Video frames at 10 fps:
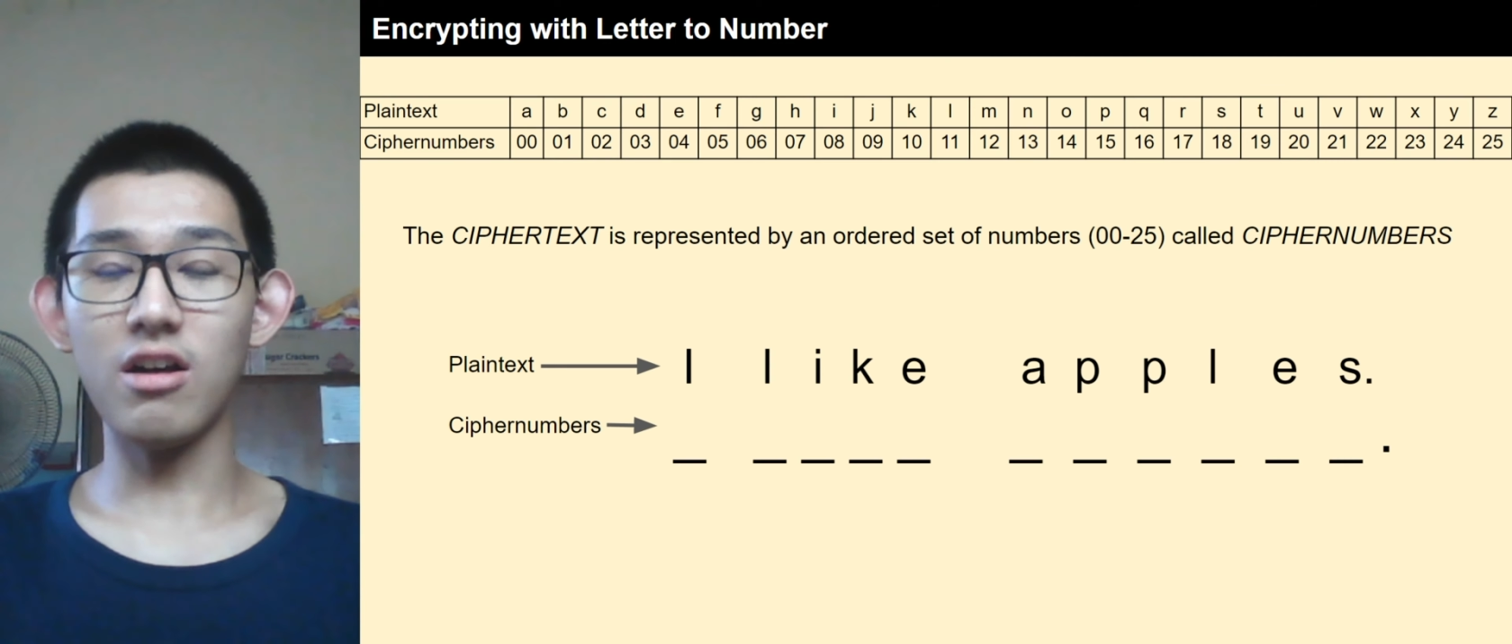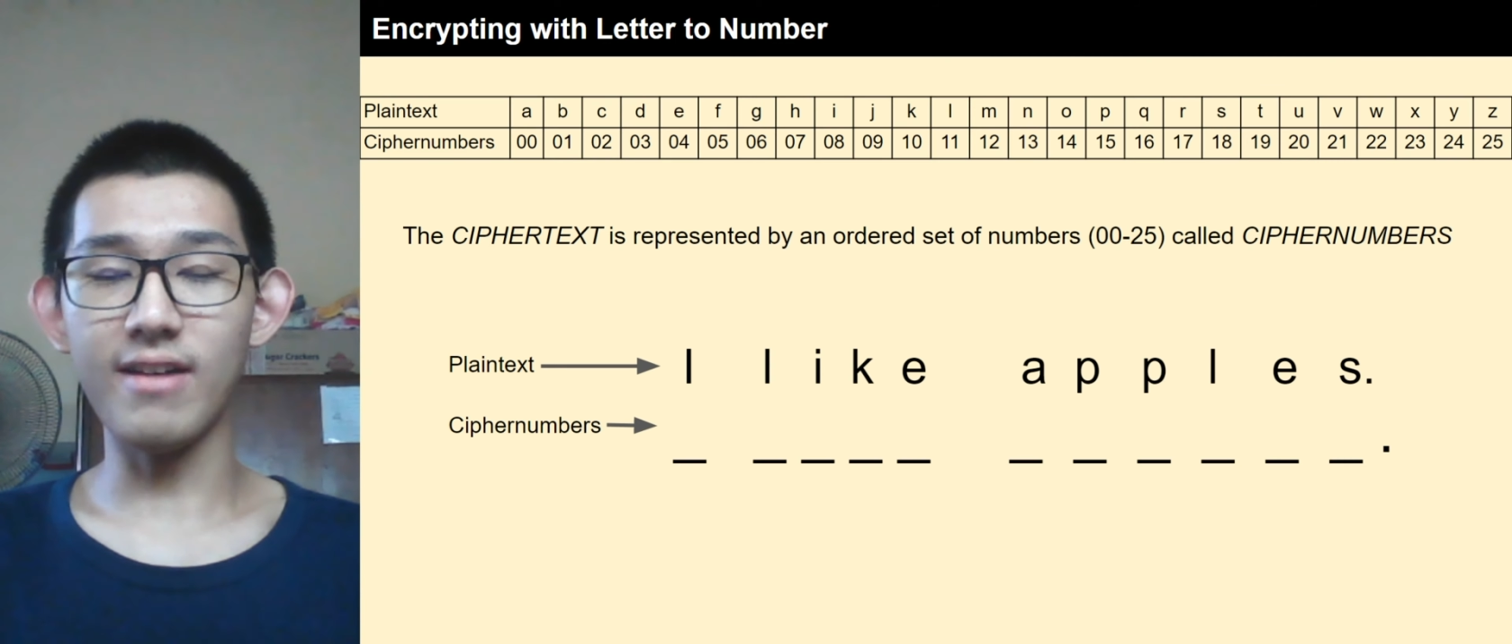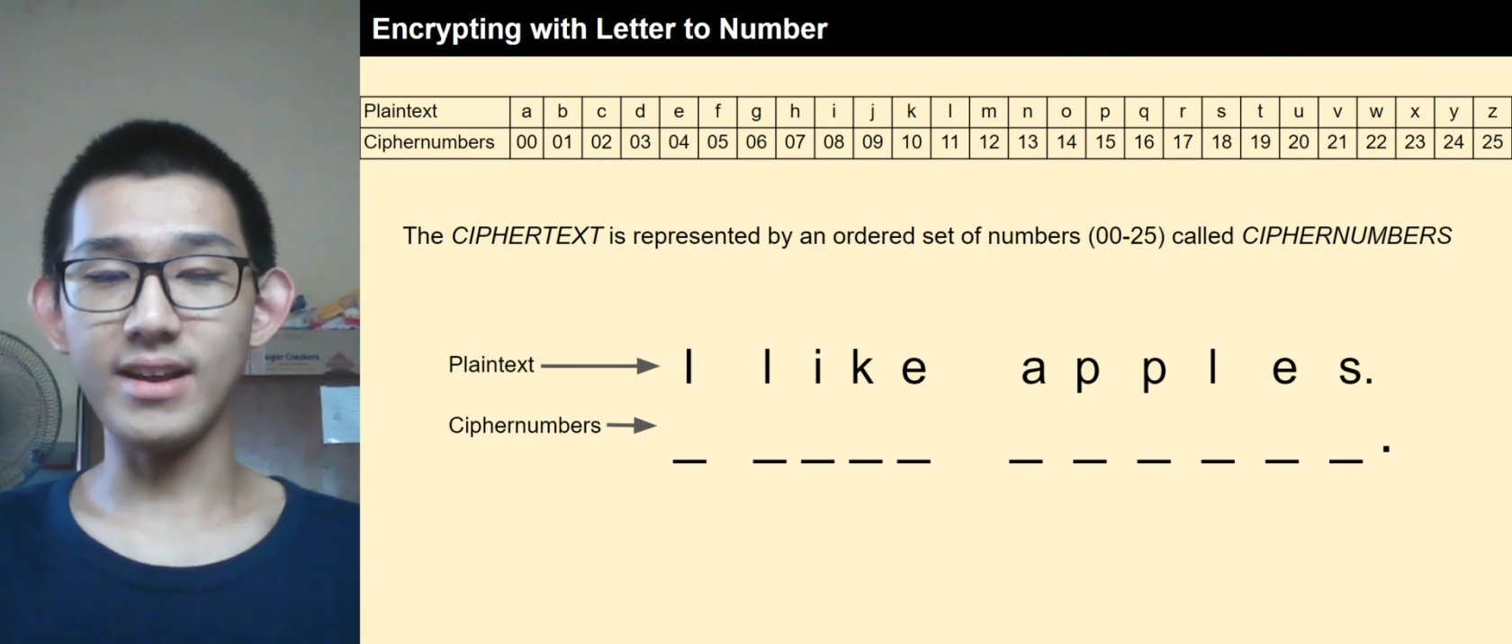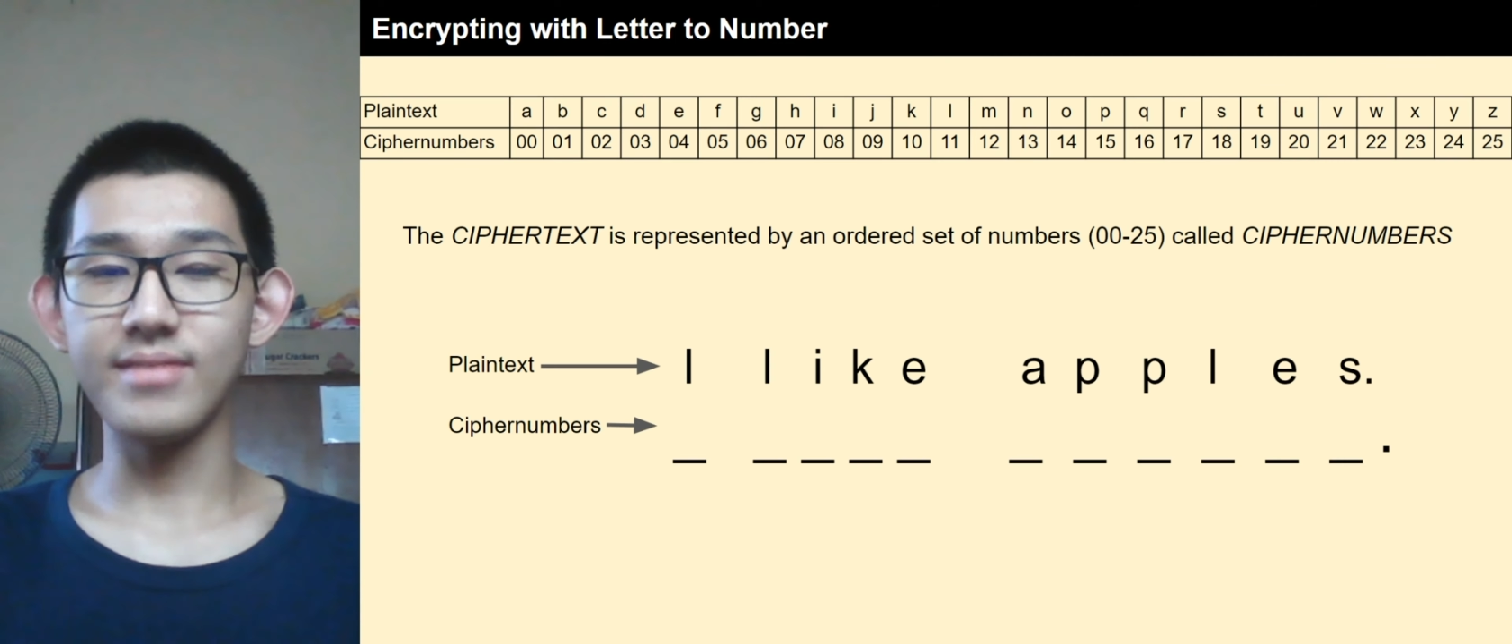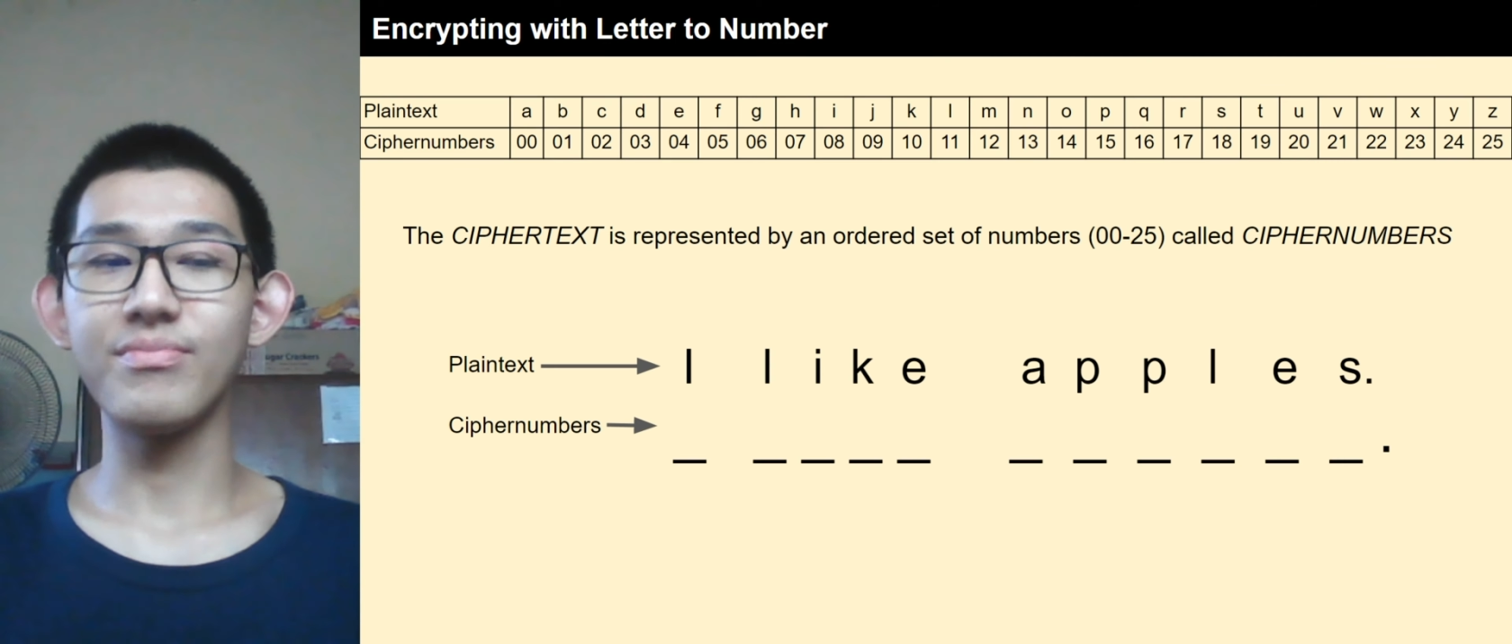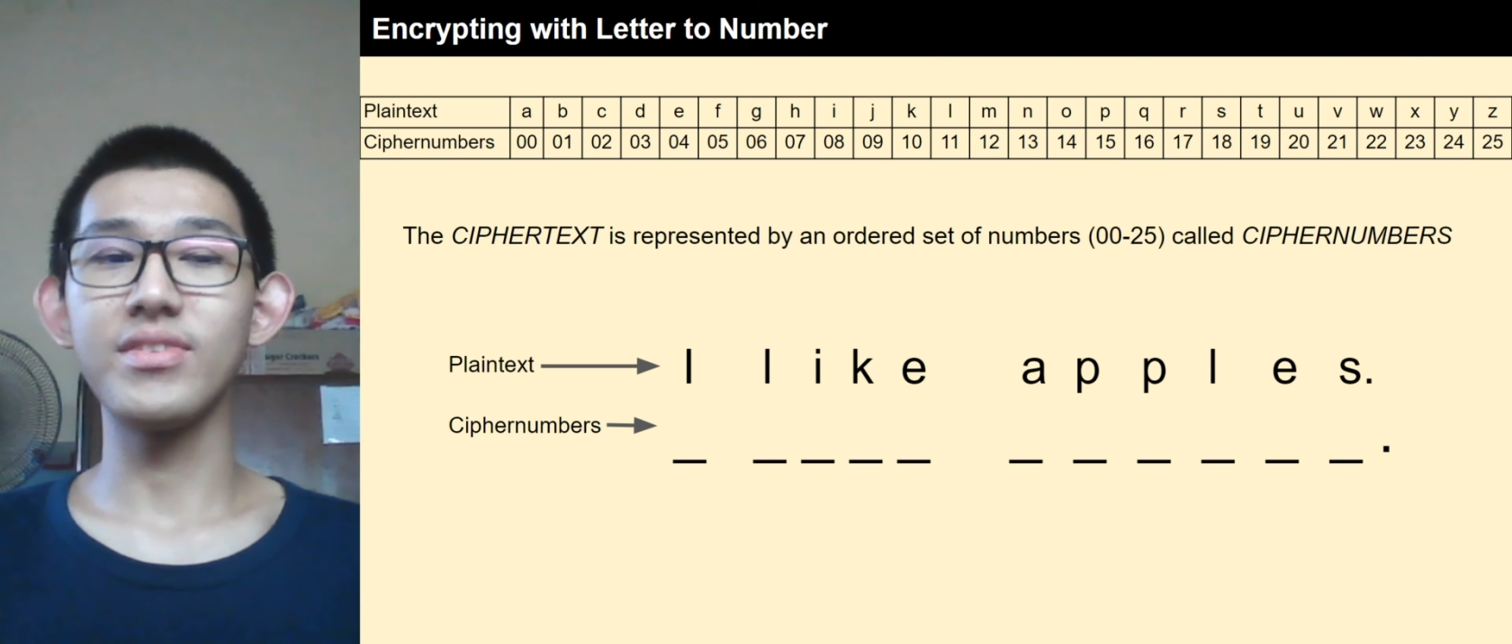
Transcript: Alright,